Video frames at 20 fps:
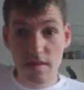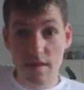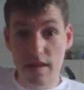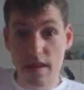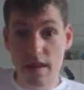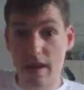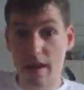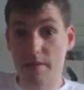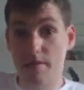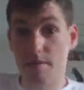
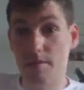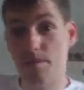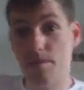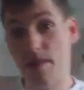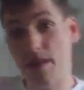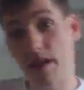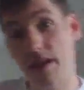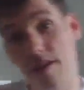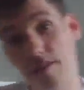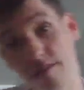
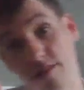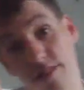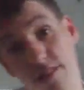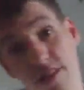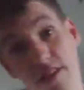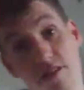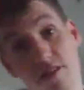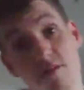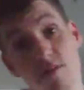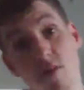I'll
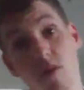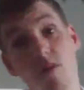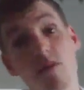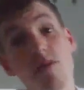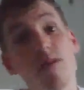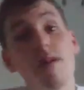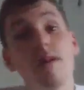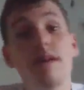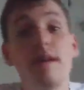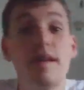see you
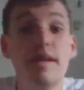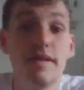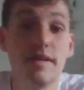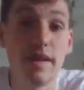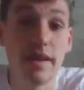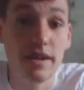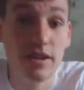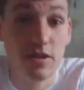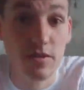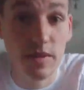all
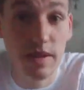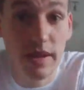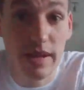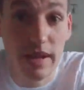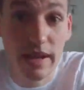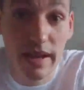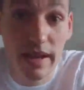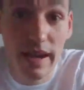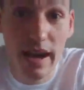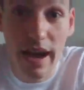next week
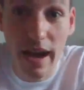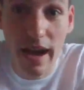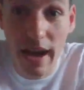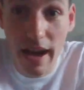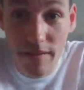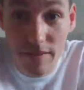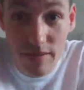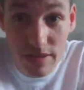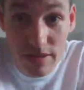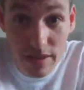at
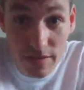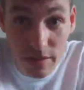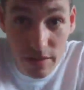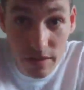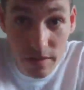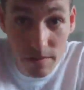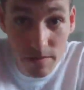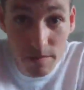7:30.